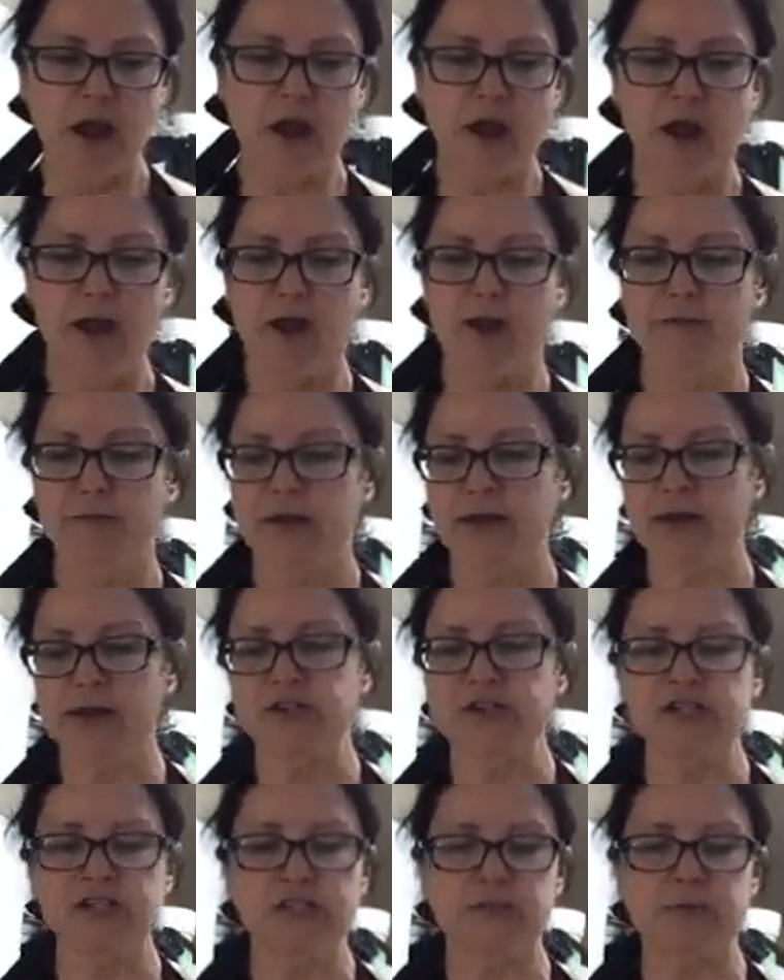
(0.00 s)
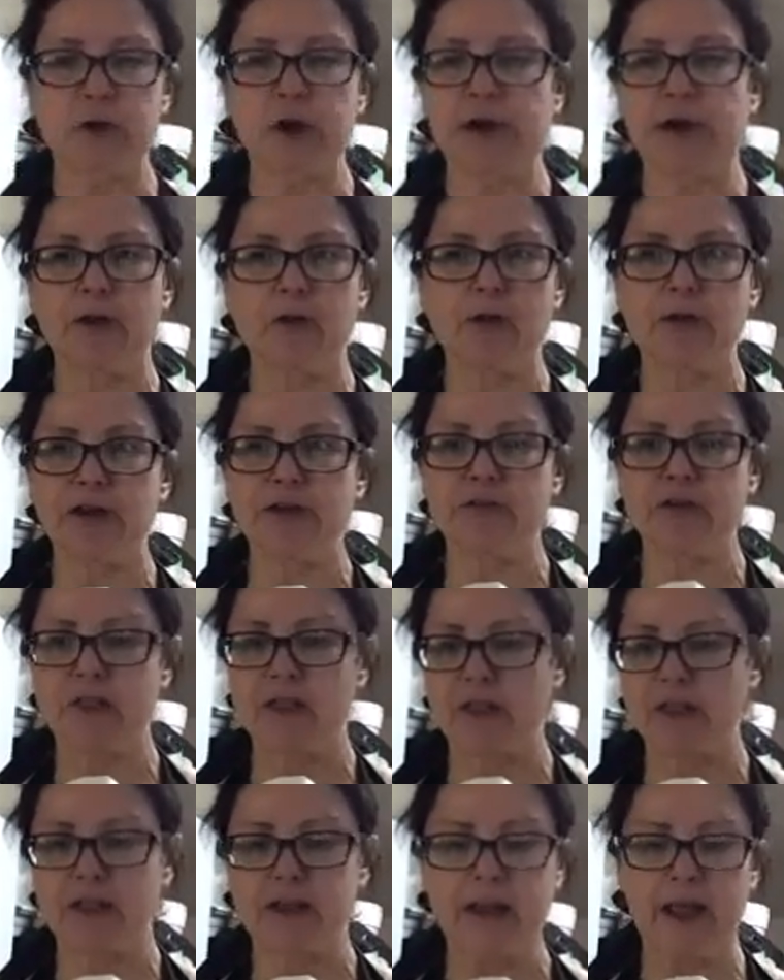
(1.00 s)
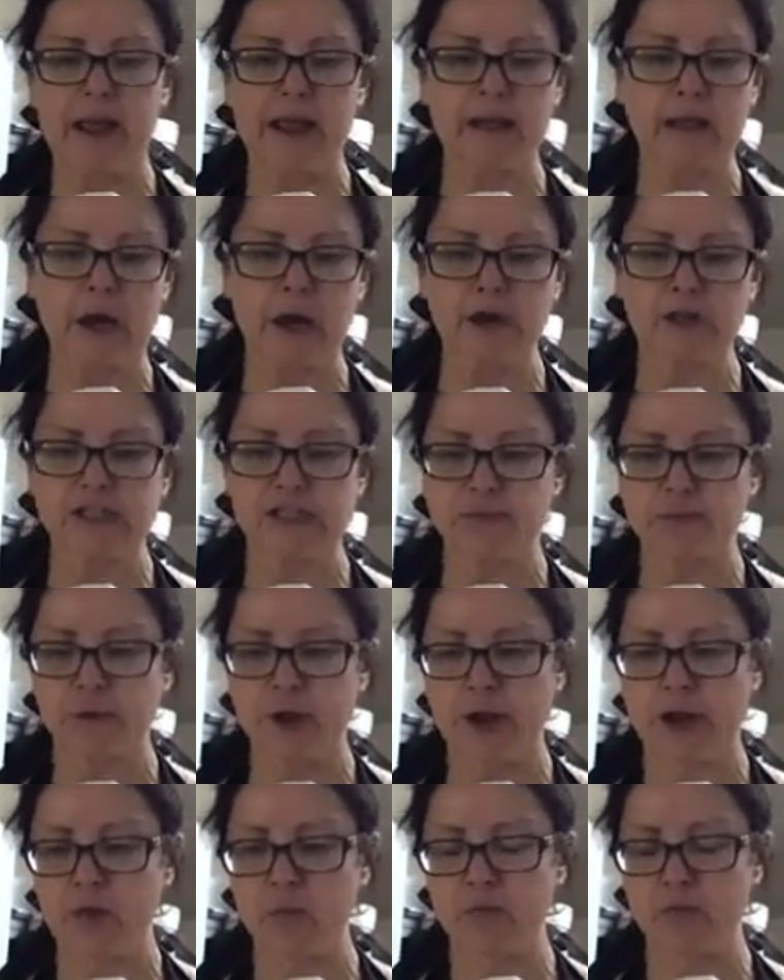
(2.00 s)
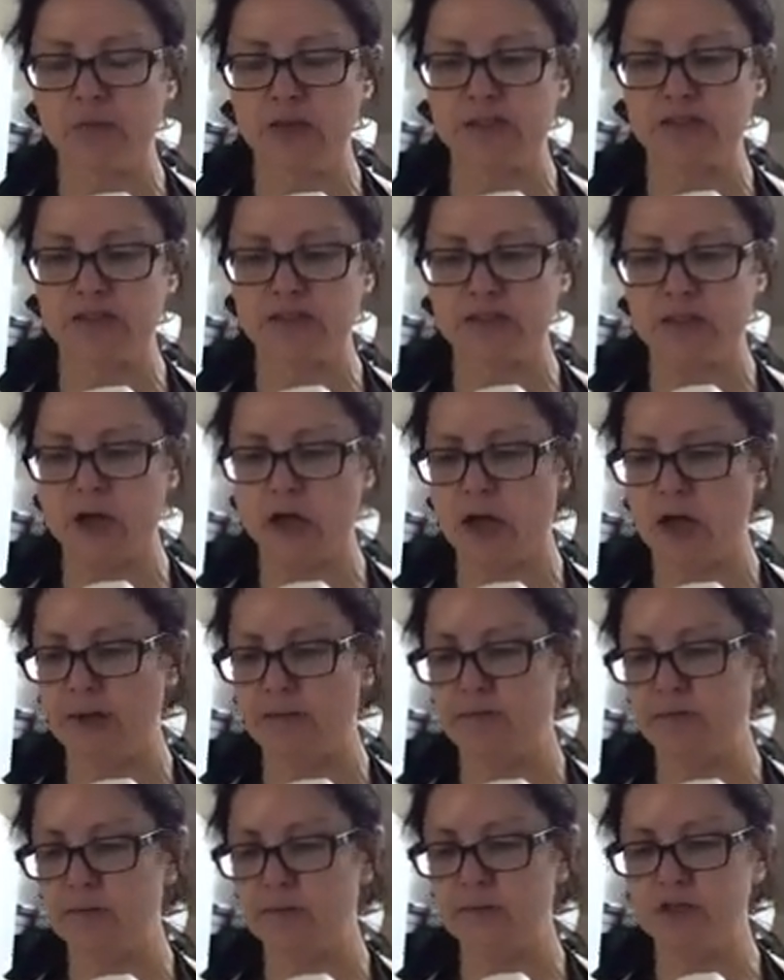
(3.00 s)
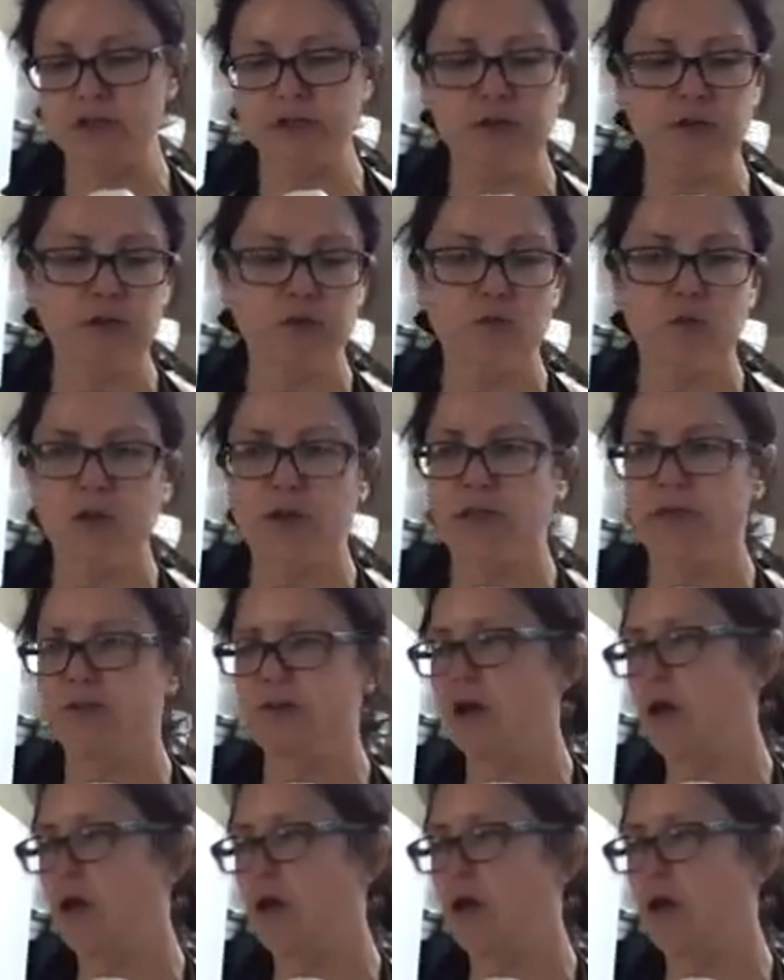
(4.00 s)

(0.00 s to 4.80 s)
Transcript: and I just spray it, or even like an On Guard spray that's diluted with